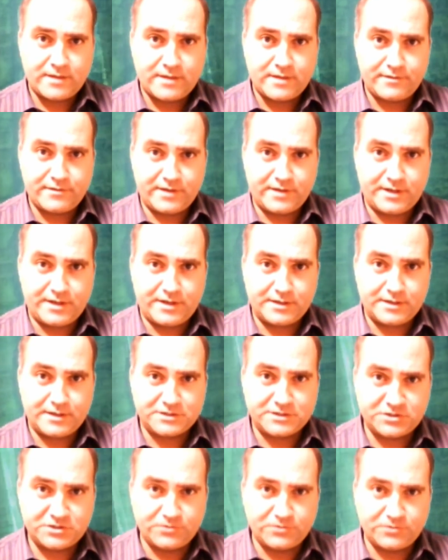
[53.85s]
the
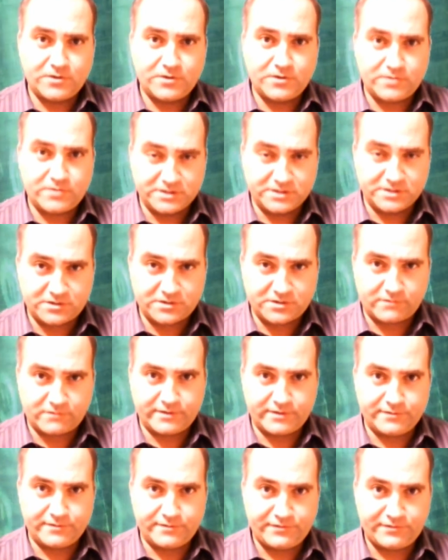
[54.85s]

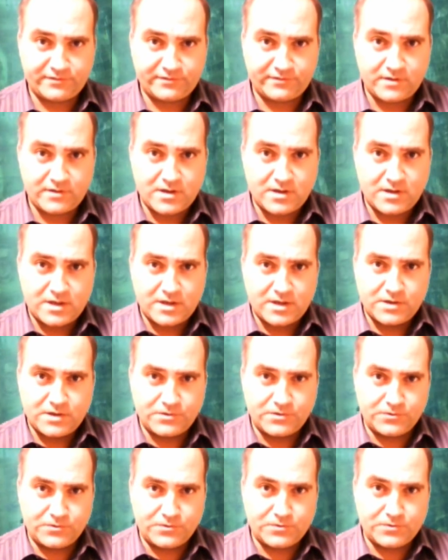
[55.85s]
pseudo-conservatives
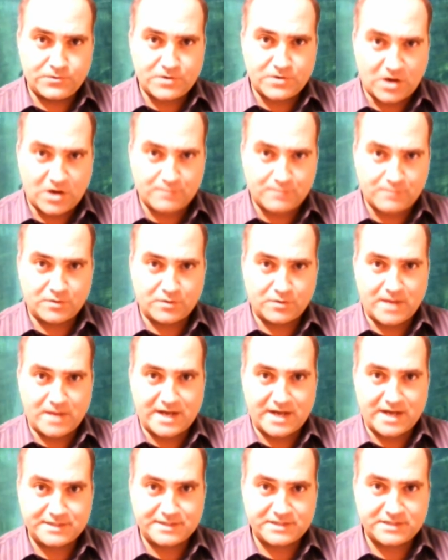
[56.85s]
who
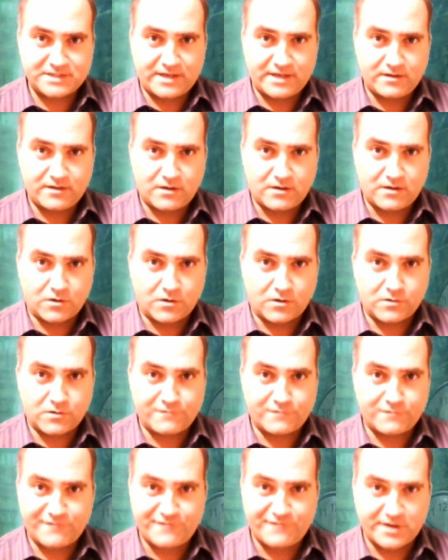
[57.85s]
compromise
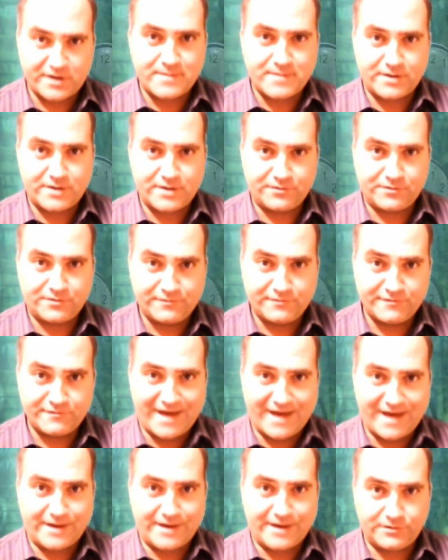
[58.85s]
our fundamental
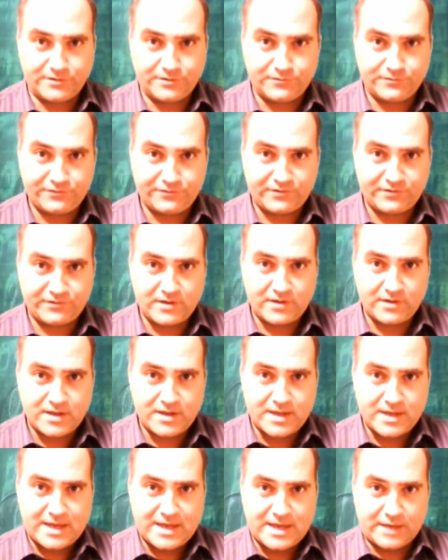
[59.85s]
values,
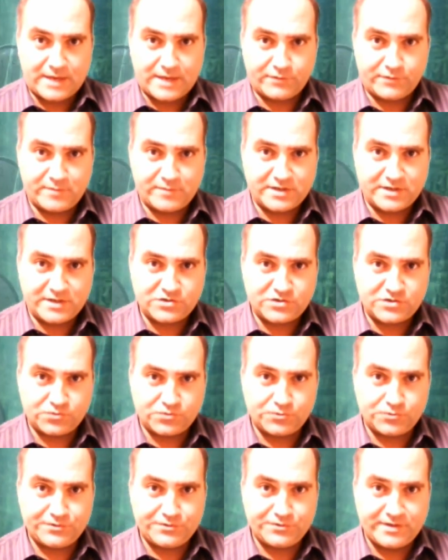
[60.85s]
and we've been
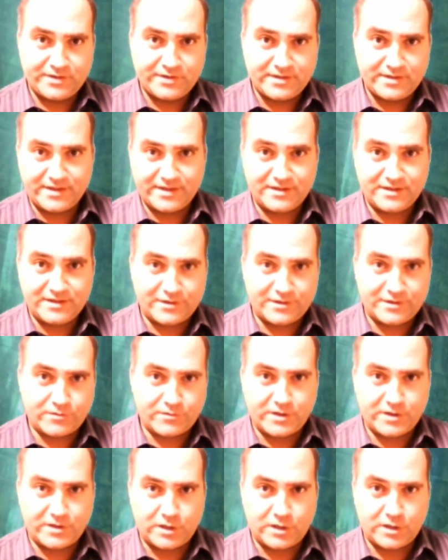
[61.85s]
told that they're
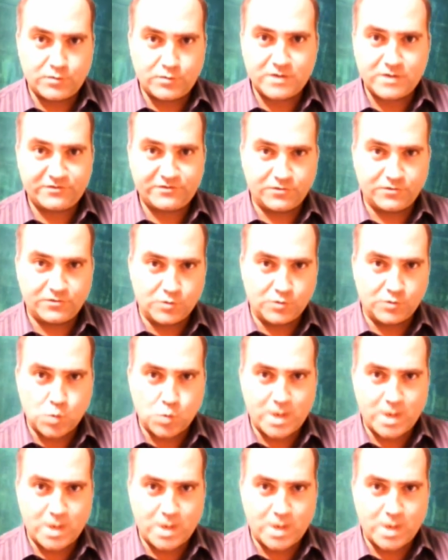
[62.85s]
the only ones who can